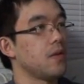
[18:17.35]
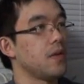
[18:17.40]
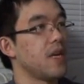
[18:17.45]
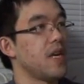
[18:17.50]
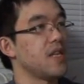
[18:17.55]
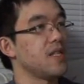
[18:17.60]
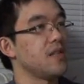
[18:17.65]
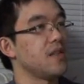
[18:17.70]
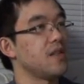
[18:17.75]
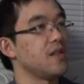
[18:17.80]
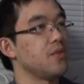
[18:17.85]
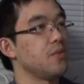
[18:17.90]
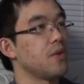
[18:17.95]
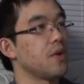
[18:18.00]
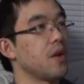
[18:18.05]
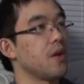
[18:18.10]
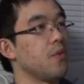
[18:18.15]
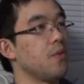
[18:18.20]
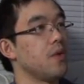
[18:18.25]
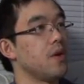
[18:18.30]
Yes, that's
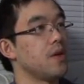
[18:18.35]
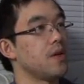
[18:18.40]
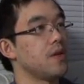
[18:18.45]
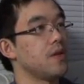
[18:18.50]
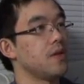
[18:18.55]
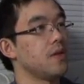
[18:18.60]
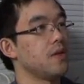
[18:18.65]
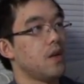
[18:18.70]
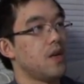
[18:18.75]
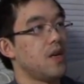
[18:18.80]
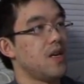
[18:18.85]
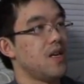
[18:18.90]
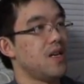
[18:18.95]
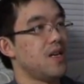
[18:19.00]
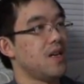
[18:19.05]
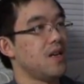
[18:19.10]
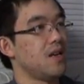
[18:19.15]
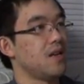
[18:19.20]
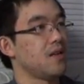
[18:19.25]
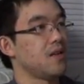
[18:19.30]
what I want.
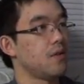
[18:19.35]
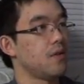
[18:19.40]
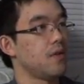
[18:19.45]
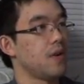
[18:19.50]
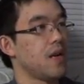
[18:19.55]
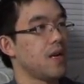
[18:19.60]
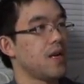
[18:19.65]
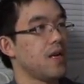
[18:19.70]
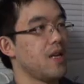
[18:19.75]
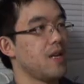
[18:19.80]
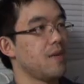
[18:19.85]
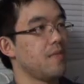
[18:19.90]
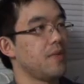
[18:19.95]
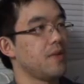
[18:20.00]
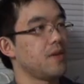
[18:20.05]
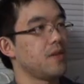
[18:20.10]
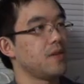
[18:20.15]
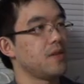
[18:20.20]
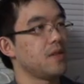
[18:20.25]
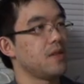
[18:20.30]
Ah, good idea,
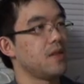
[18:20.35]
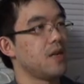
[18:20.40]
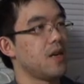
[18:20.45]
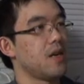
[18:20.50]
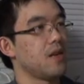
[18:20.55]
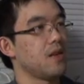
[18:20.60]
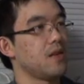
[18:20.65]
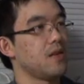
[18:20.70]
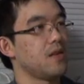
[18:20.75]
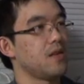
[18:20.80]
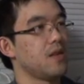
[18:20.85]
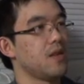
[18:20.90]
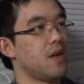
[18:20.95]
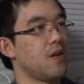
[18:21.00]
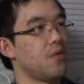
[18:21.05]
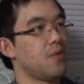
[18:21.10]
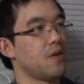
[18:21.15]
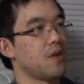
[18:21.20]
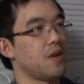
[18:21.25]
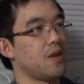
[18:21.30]
but just not, just
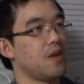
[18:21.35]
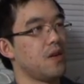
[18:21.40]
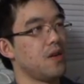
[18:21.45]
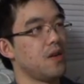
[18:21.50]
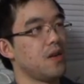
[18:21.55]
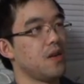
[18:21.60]
not working.